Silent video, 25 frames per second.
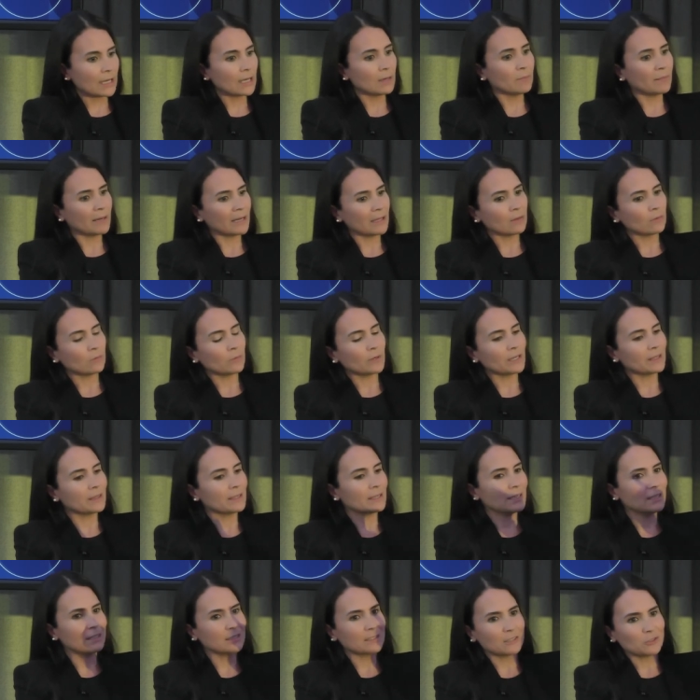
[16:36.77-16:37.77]
And by the way,
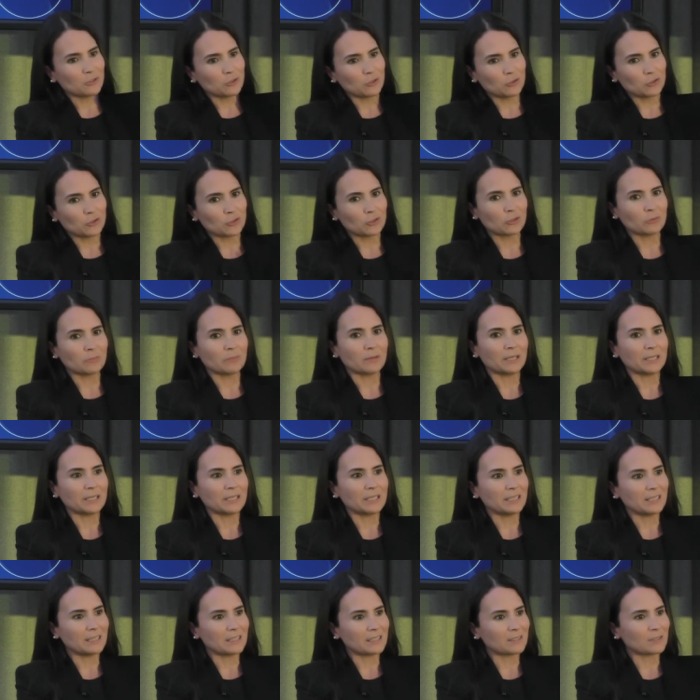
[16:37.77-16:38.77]
the institutional money
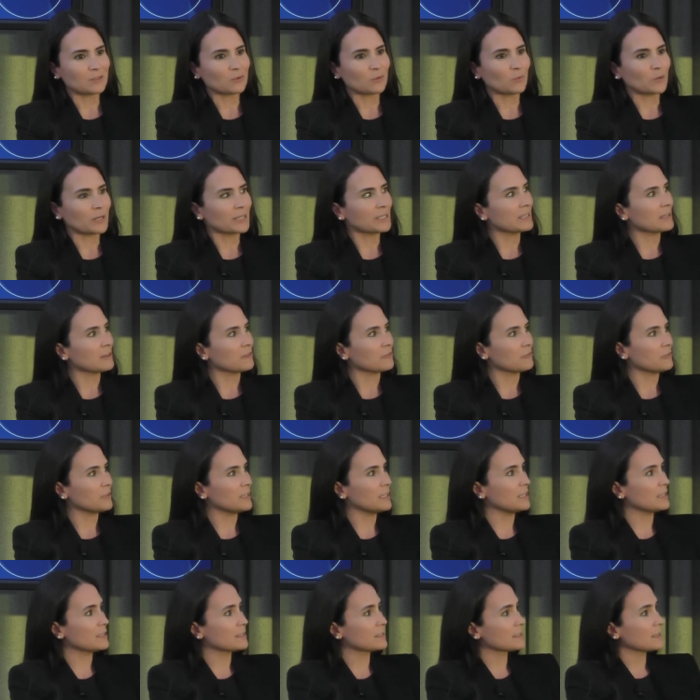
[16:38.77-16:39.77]
is the one that
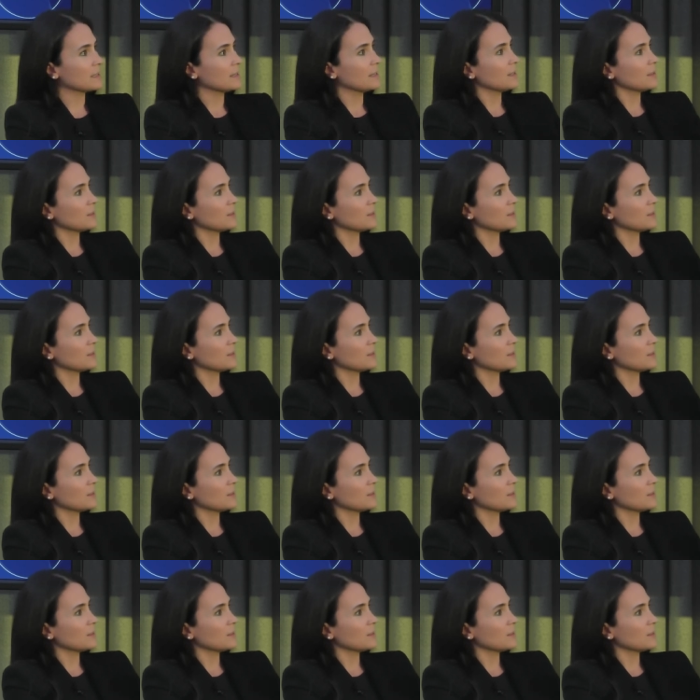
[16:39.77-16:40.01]
feeds